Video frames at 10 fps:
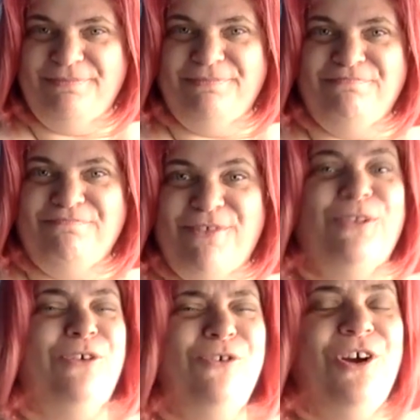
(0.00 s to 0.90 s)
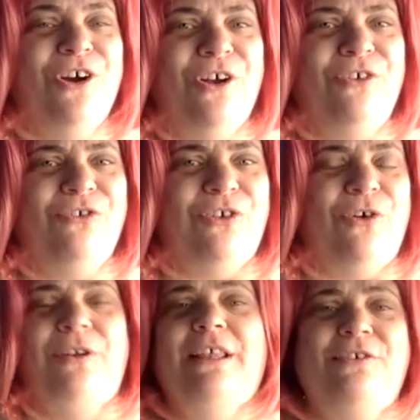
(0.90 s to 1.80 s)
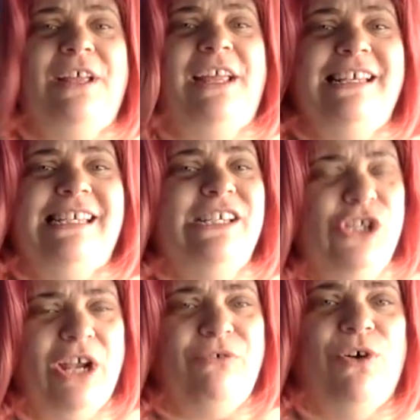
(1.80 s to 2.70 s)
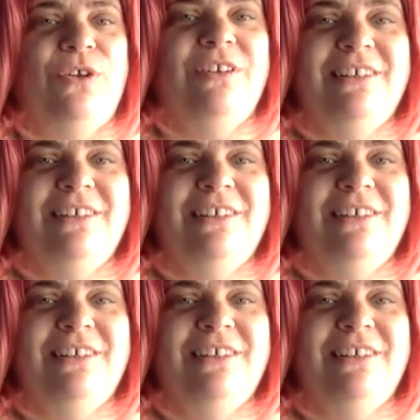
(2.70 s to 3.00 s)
to little girls or little kids in general